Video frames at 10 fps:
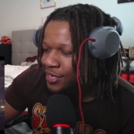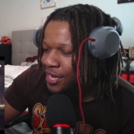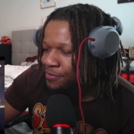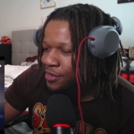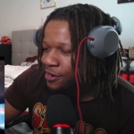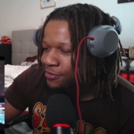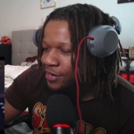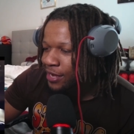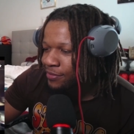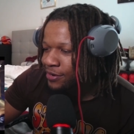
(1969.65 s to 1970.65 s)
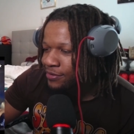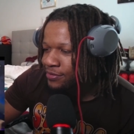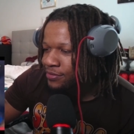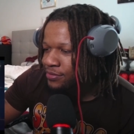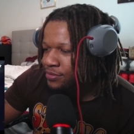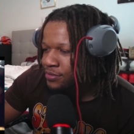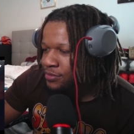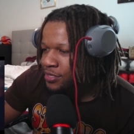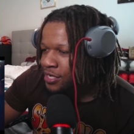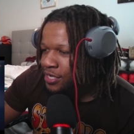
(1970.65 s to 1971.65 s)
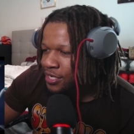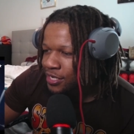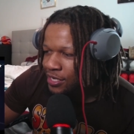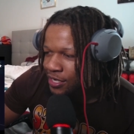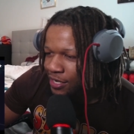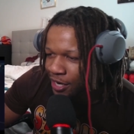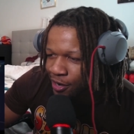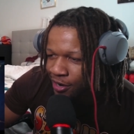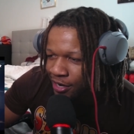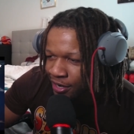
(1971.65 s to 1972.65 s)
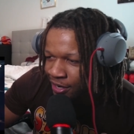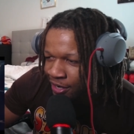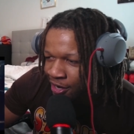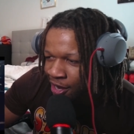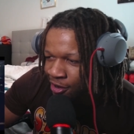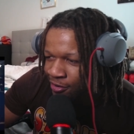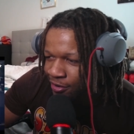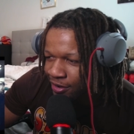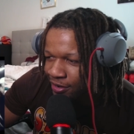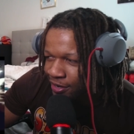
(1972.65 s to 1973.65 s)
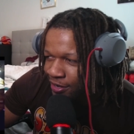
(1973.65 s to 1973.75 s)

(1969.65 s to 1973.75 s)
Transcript: They be on that, bro. Nope, nope.